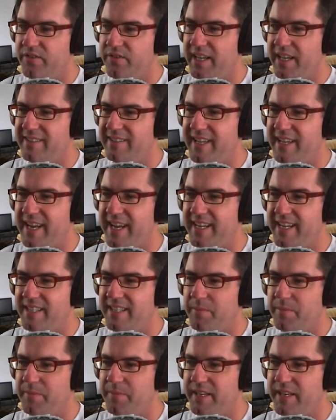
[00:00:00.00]
Does take a
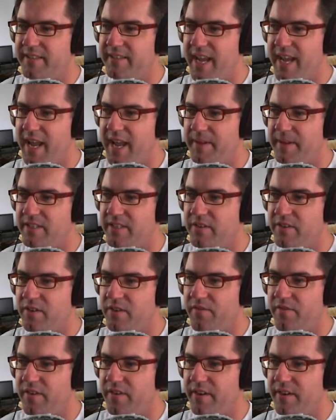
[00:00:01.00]
little bit of damage,
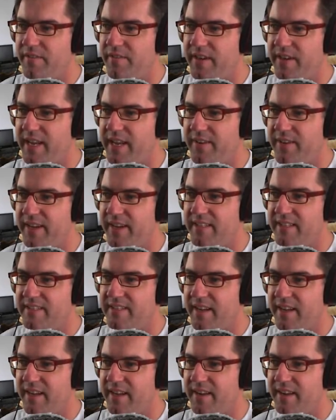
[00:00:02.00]
not very forgiving,
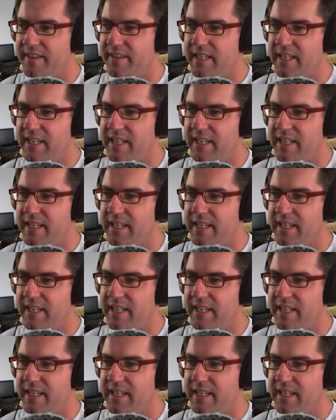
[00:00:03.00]
so...